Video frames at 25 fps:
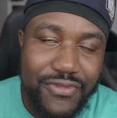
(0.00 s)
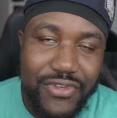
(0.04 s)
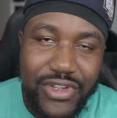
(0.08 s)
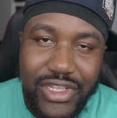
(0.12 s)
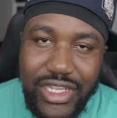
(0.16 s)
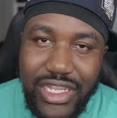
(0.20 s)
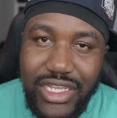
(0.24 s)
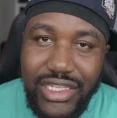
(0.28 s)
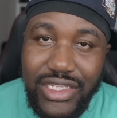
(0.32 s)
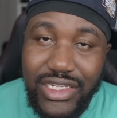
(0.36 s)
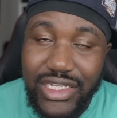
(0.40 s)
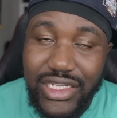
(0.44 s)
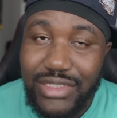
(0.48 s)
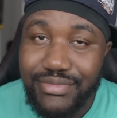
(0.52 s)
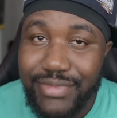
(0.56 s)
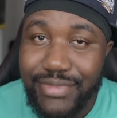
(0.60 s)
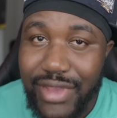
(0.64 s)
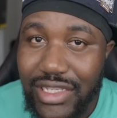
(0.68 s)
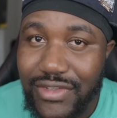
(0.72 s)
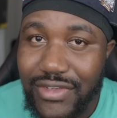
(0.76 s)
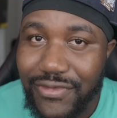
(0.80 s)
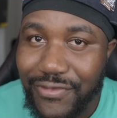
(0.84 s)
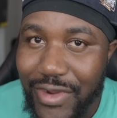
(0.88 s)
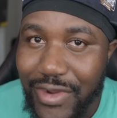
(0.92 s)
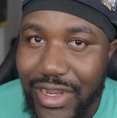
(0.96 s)
for killing his
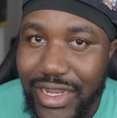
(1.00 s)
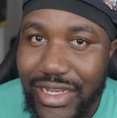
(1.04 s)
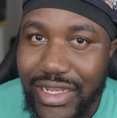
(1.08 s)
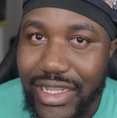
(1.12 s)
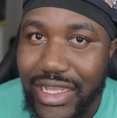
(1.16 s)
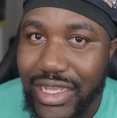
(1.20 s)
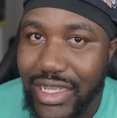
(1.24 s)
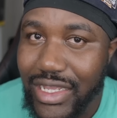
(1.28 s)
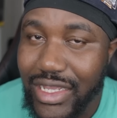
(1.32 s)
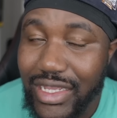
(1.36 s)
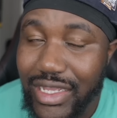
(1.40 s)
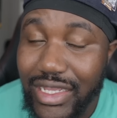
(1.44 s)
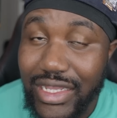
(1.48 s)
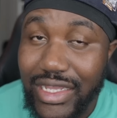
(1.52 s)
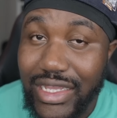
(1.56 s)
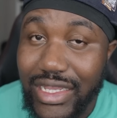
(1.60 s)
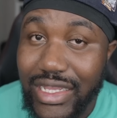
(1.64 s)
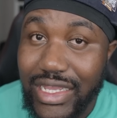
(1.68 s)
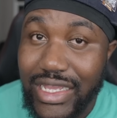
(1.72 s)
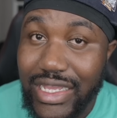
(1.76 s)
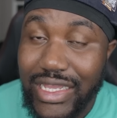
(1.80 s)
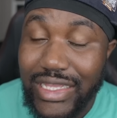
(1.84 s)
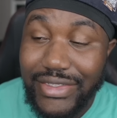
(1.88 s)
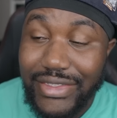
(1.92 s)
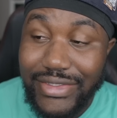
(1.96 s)
best friend,
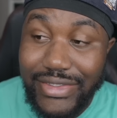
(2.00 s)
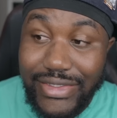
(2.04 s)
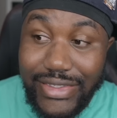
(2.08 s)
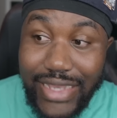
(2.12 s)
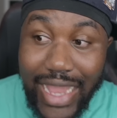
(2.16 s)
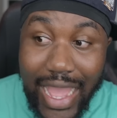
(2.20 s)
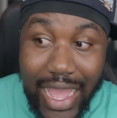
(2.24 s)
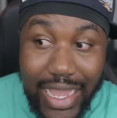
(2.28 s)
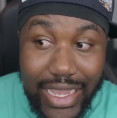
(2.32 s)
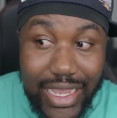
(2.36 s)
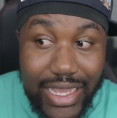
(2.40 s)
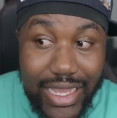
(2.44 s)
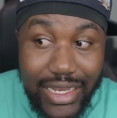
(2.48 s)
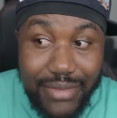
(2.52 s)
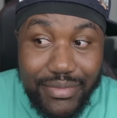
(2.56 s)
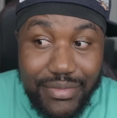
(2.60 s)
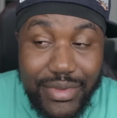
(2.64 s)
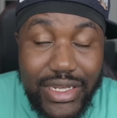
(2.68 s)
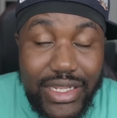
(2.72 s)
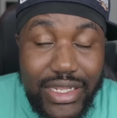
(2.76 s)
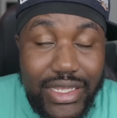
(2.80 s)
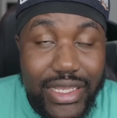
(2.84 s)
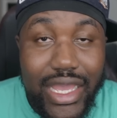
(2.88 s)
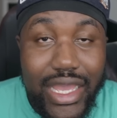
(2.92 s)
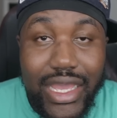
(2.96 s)
is that going to
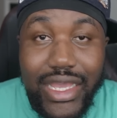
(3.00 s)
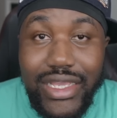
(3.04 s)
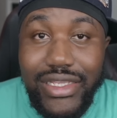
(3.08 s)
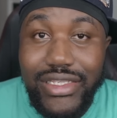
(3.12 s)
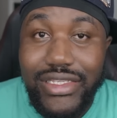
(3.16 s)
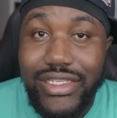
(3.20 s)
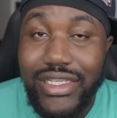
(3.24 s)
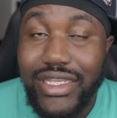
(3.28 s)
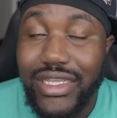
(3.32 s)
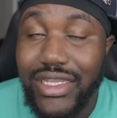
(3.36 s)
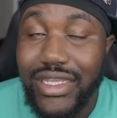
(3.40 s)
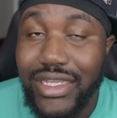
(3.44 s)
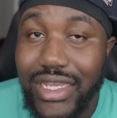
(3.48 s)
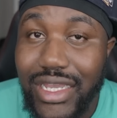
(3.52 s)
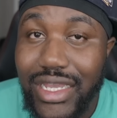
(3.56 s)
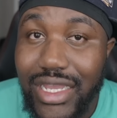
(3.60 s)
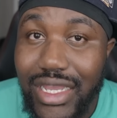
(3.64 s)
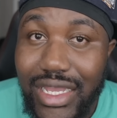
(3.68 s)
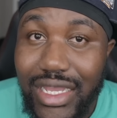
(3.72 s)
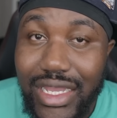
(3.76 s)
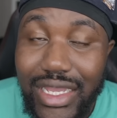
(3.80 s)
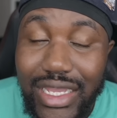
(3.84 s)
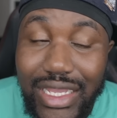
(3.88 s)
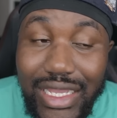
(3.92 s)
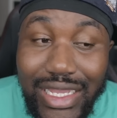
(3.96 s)
be the case?
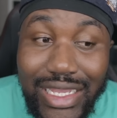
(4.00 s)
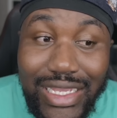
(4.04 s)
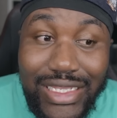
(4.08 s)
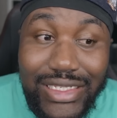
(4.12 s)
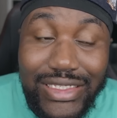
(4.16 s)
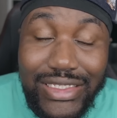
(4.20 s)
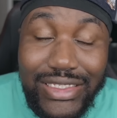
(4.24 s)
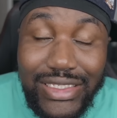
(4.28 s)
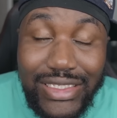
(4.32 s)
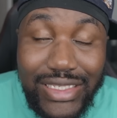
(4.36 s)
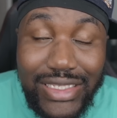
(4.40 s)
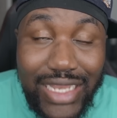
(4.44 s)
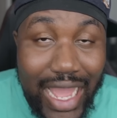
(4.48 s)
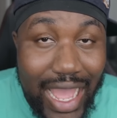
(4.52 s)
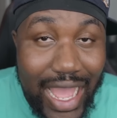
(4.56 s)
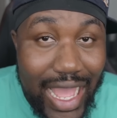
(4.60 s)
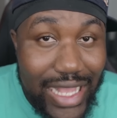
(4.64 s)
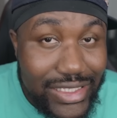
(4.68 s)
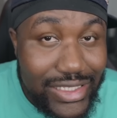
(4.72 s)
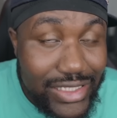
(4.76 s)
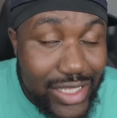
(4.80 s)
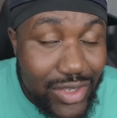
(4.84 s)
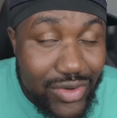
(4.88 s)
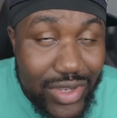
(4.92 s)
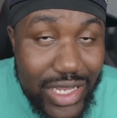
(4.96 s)
Is
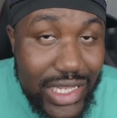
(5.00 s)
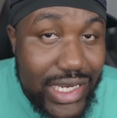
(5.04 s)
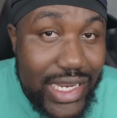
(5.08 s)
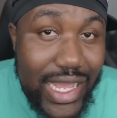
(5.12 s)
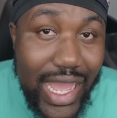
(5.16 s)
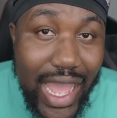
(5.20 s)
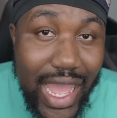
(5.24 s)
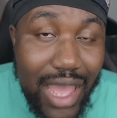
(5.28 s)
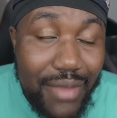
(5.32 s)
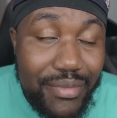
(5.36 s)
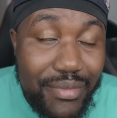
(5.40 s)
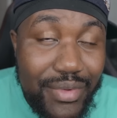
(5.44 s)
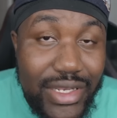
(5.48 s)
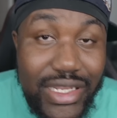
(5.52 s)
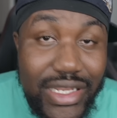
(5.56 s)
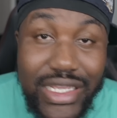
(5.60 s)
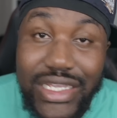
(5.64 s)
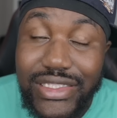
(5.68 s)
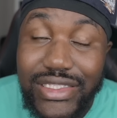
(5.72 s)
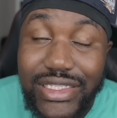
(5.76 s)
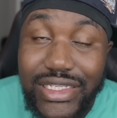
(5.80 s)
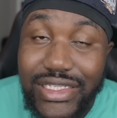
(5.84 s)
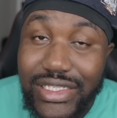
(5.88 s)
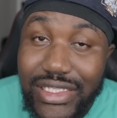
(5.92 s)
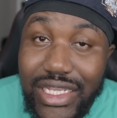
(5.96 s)
that still gonna happen?
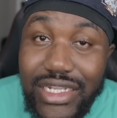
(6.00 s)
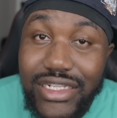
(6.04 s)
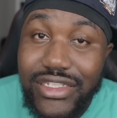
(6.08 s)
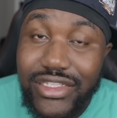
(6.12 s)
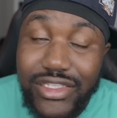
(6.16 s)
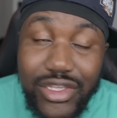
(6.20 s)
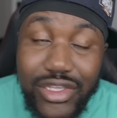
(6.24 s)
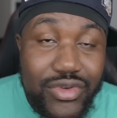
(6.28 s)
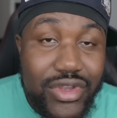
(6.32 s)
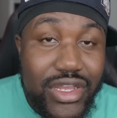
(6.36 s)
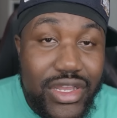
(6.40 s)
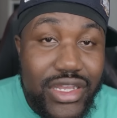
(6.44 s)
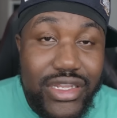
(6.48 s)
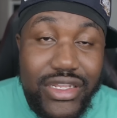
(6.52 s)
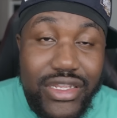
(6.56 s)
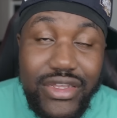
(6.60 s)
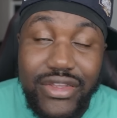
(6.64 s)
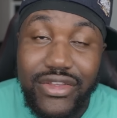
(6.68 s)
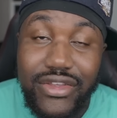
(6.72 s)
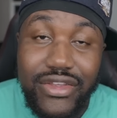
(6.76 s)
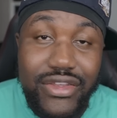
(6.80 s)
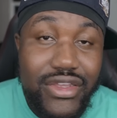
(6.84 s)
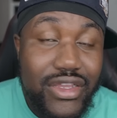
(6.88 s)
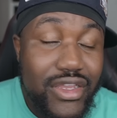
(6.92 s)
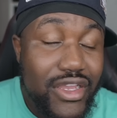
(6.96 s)
Is the son still
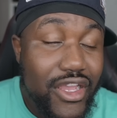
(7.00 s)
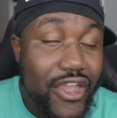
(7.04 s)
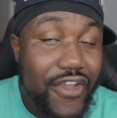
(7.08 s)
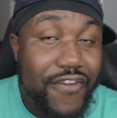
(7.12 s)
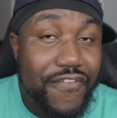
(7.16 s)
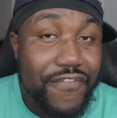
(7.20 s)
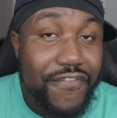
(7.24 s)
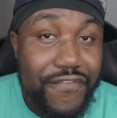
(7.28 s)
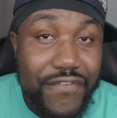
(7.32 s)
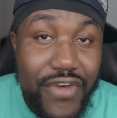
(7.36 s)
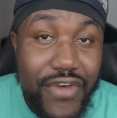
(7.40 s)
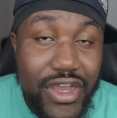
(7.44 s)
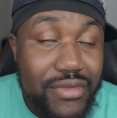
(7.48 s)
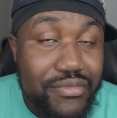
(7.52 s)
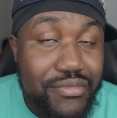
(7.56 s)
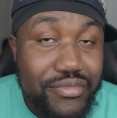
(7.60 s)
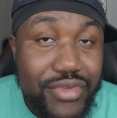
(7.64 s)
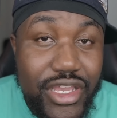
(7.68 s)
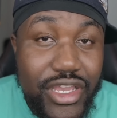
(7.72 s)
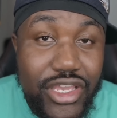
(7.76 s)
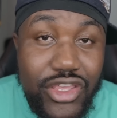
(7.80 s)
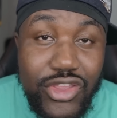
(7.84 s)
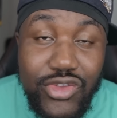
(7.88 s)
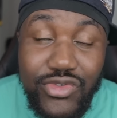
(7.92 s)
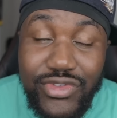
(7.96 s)
gonna fund
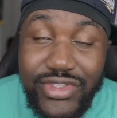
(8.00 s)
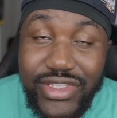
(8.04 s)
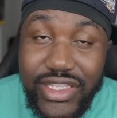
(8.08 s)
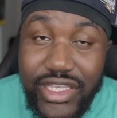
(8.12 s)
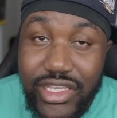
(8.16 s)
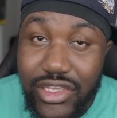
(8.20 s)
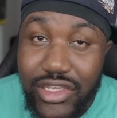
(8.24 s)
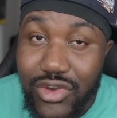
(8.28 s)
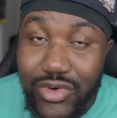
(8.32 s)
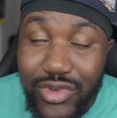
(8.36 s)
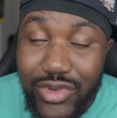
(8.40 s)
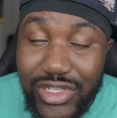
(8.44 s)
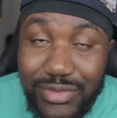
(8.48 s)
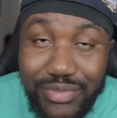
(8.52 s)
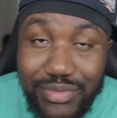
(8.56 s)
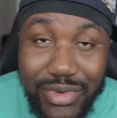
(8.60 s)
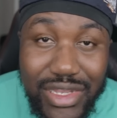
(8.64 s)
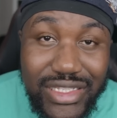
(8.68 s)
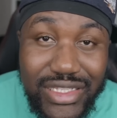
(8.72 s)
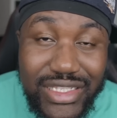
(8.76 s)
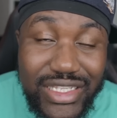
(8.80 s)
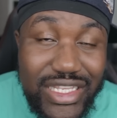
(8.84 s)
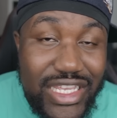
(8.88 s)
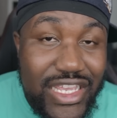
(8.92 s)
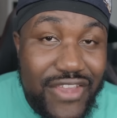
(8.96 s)
Big U's legal
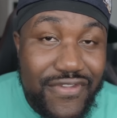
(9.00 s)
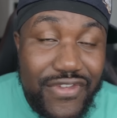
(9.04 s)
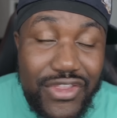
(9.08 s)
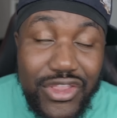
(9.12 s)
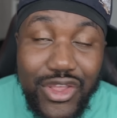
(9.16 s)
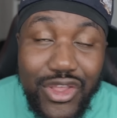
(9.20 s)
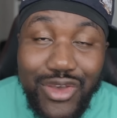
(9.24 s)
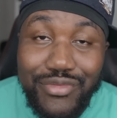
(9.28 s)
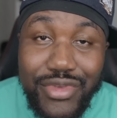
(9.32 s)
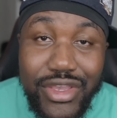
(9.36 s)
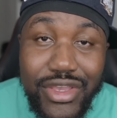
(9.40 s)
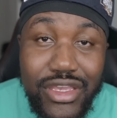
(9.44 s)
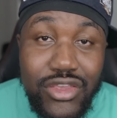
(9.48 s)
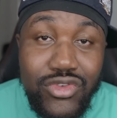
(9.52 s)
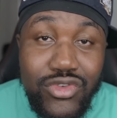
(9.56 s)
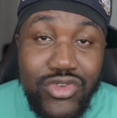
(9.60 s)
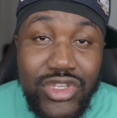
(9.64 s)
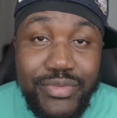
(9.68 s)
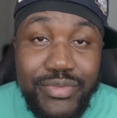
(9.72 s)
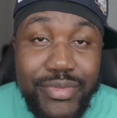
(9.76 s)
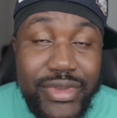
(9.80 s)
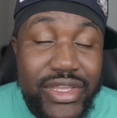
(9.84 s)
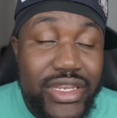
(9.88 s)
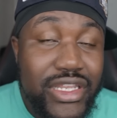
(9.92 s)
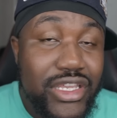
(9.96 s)
expense, even though Big U
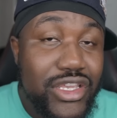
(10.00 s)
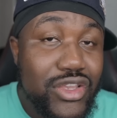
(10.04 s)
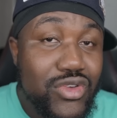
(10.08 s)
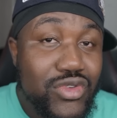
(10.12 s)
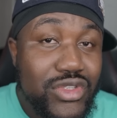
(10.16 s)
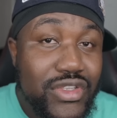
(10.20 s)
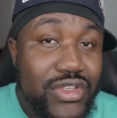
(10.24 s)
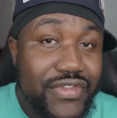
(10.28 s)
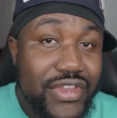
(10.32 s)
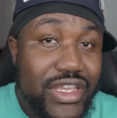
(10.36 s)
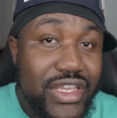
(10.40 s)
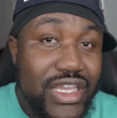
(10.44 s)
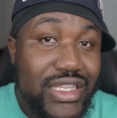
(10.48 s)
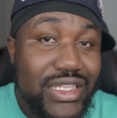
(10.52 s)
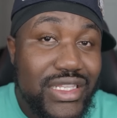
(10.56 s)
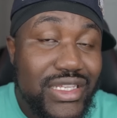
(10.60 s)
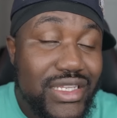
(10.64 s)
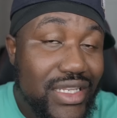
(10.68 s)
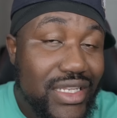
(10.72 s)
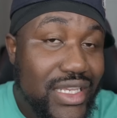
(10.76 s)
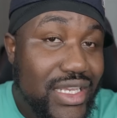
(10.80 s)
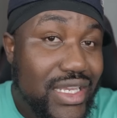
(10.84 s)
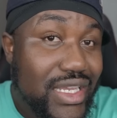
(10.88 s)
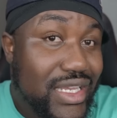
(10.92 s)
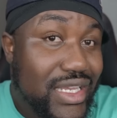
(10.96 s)
is being accused of killing